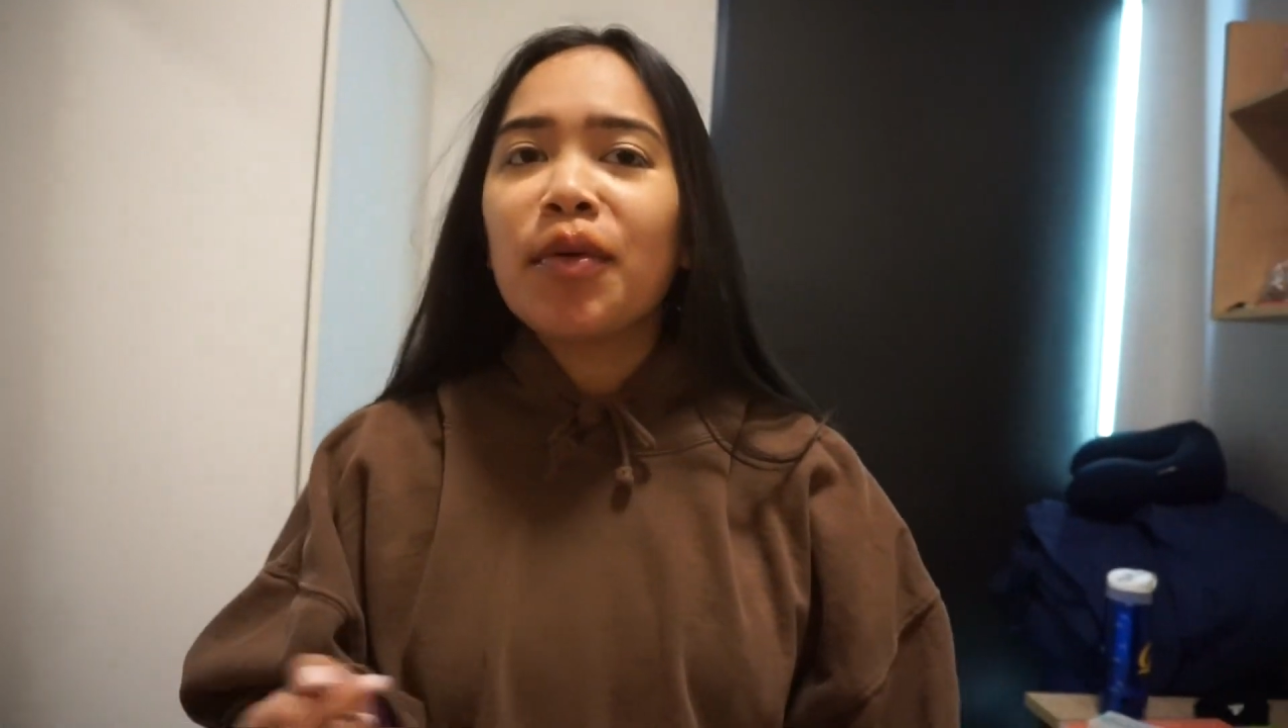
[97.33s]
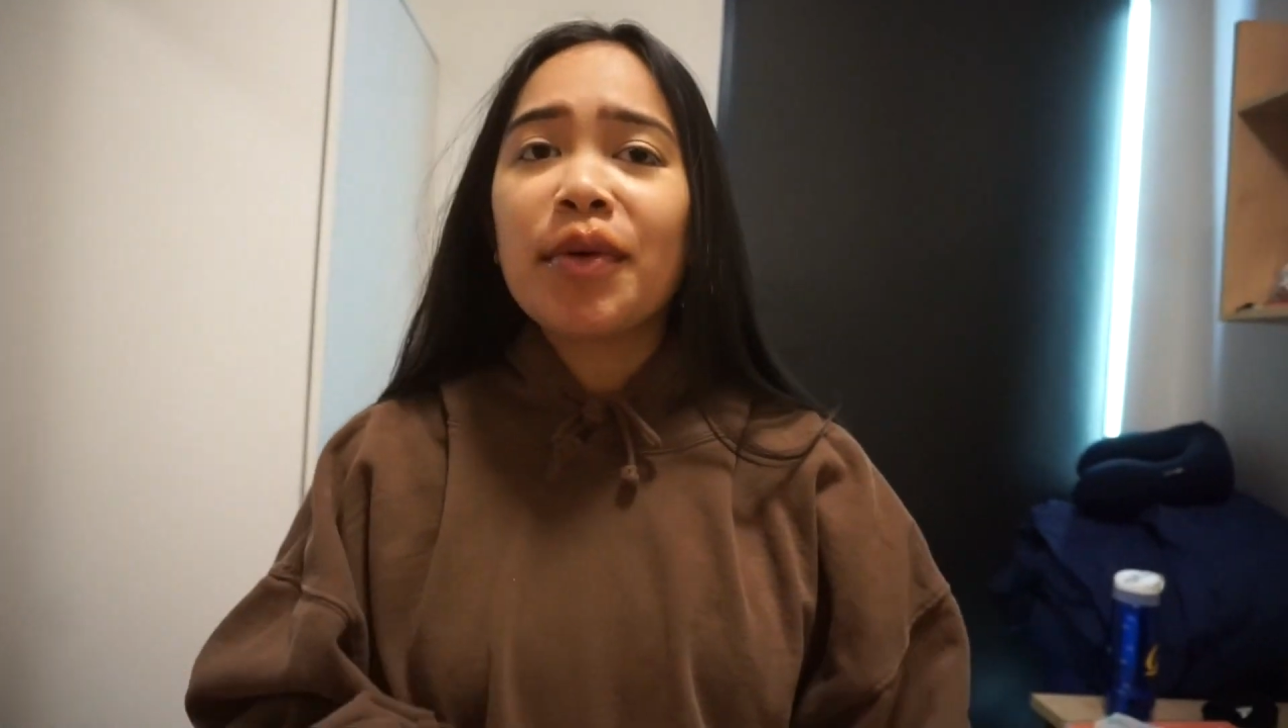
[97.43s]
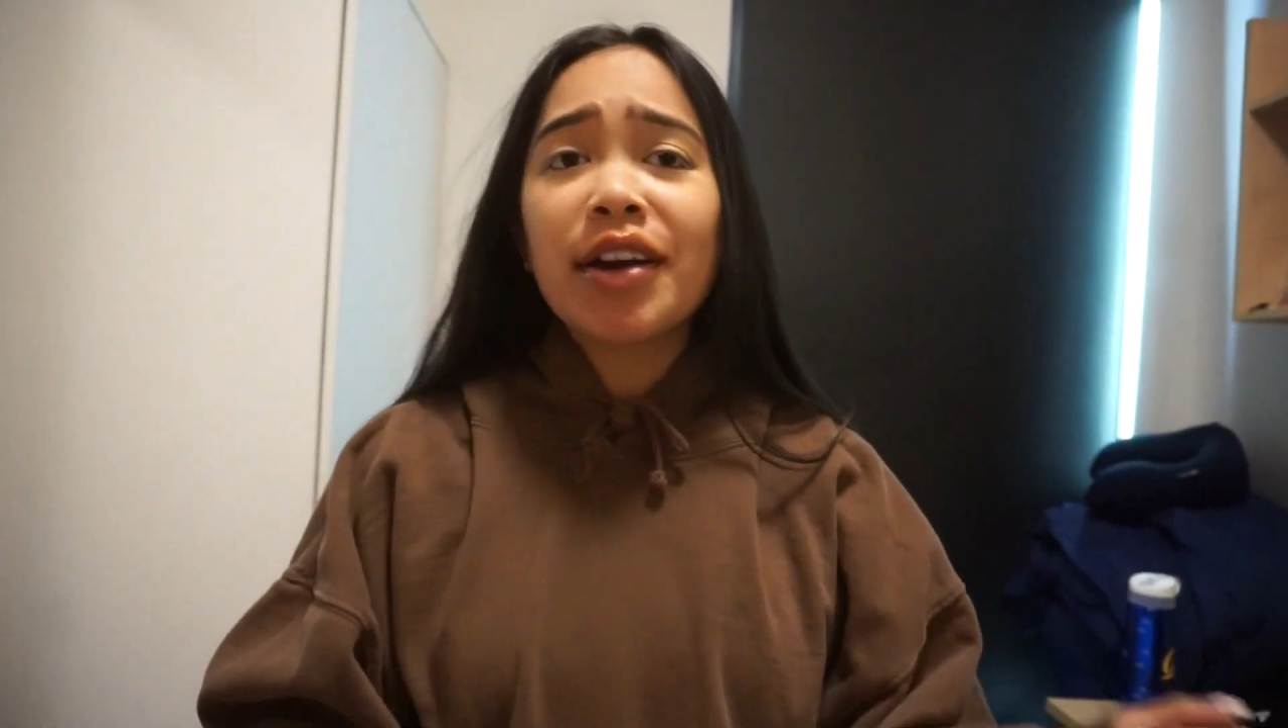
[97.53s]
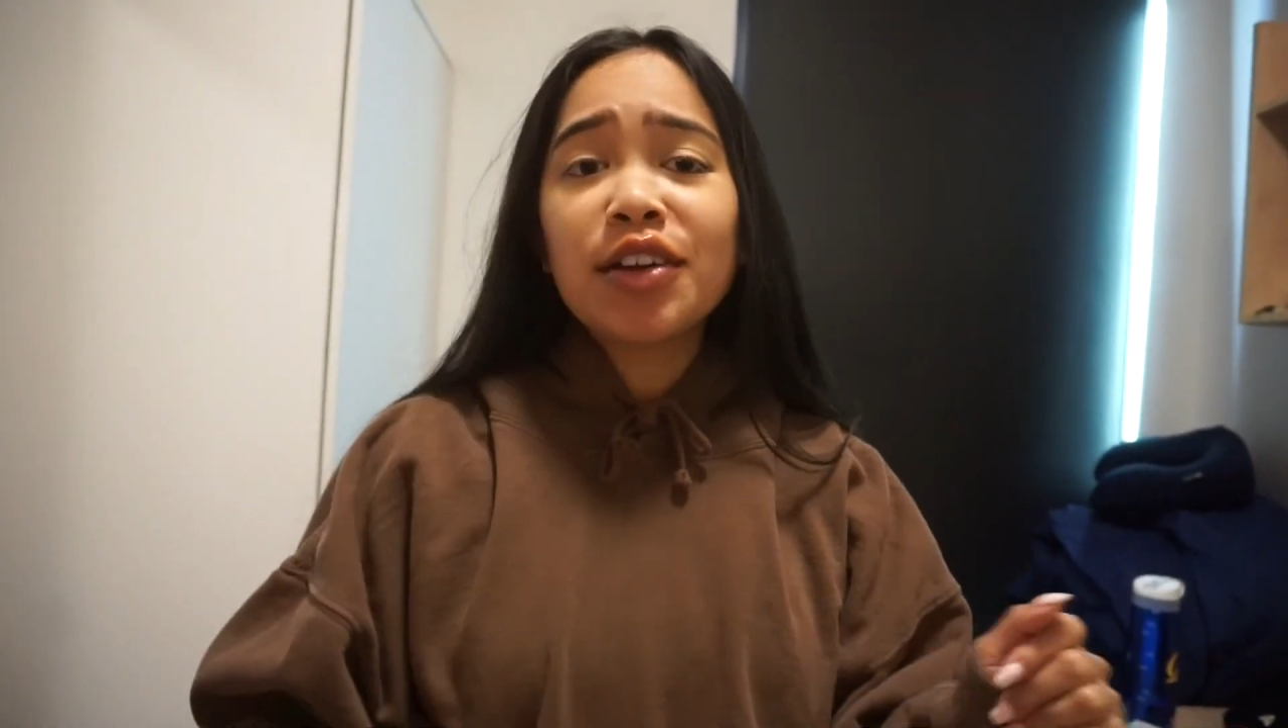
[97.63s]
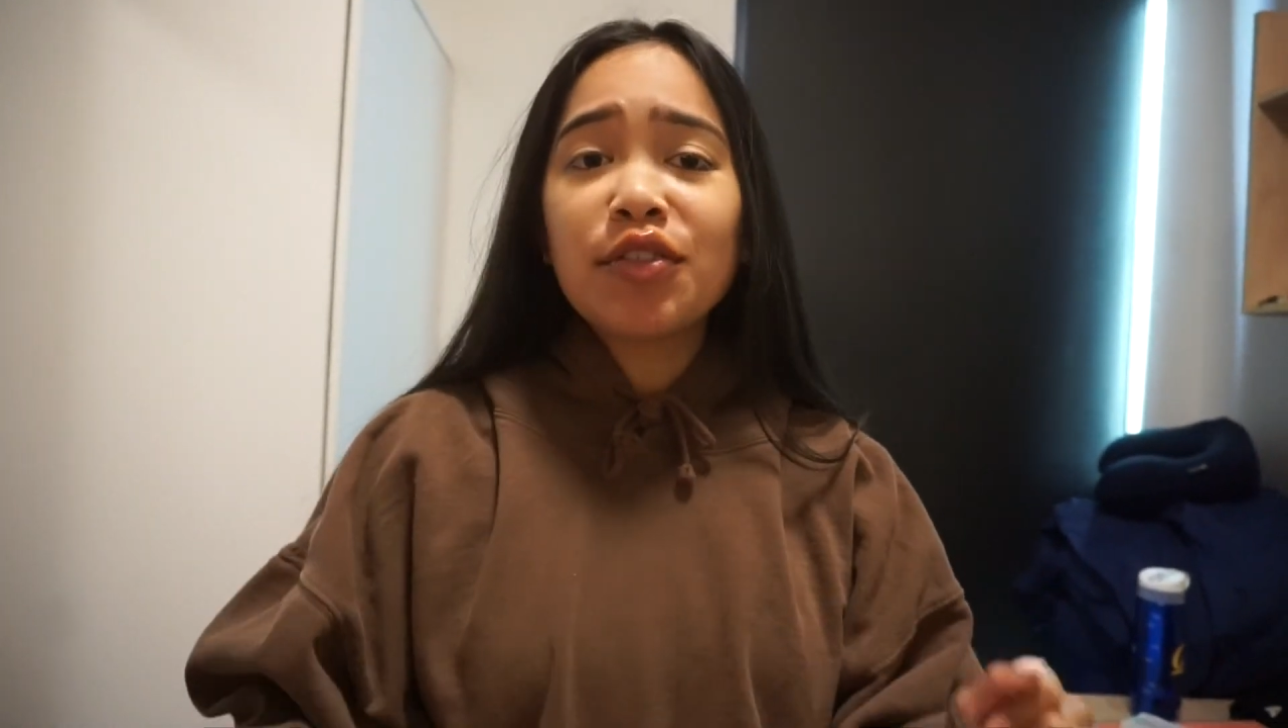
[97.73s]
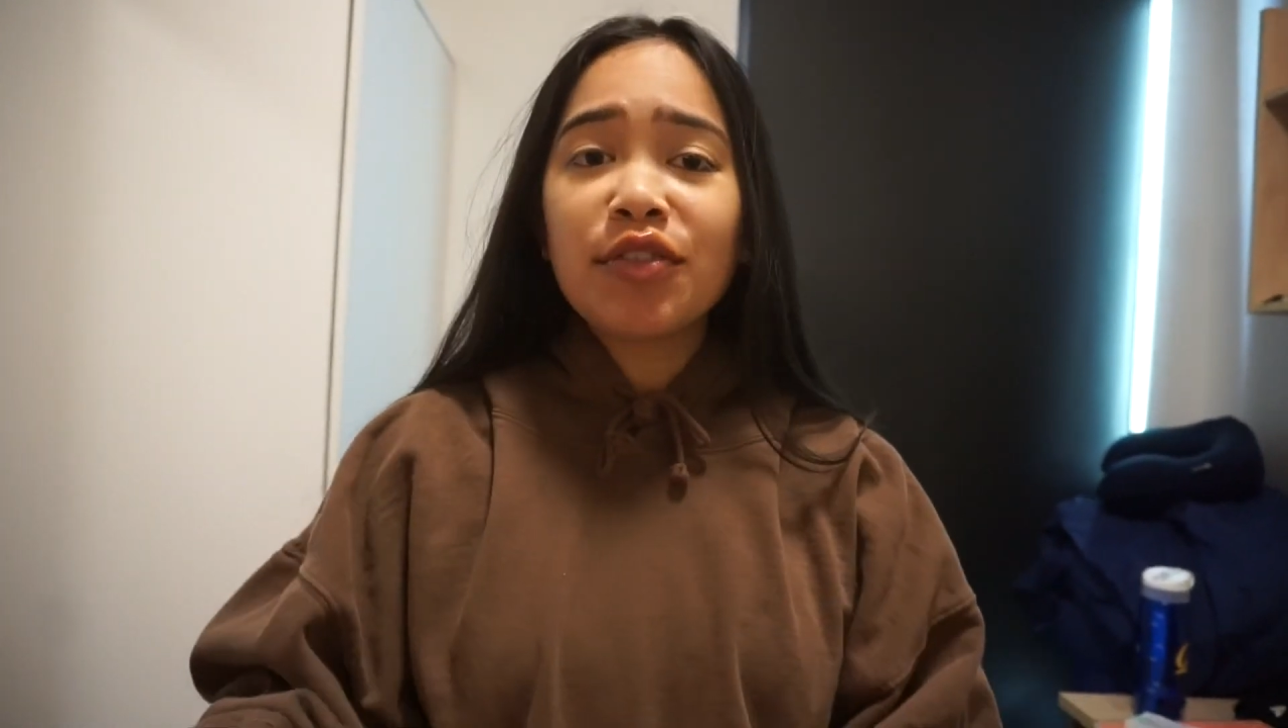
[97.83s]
Where are you